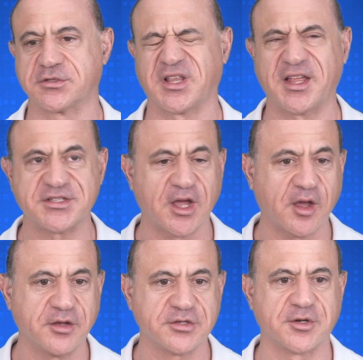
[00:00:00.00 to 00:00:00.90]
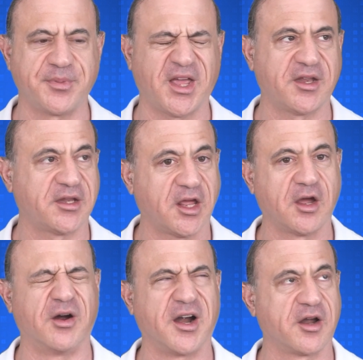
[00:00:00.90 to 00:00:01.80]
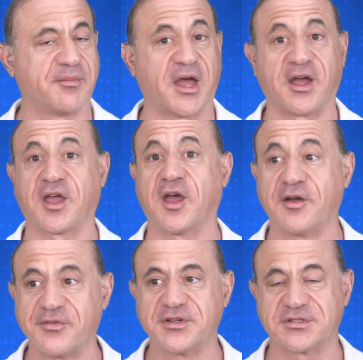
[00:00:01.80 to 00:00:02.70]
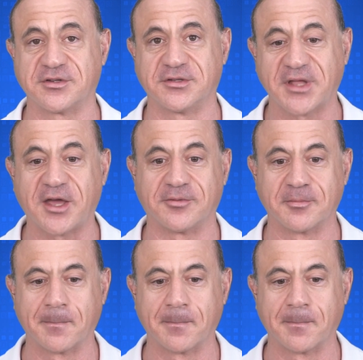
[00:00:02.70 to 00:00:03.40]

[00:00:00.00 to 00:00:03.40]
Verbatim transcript: So let's say you use your PC or your Mac every single day.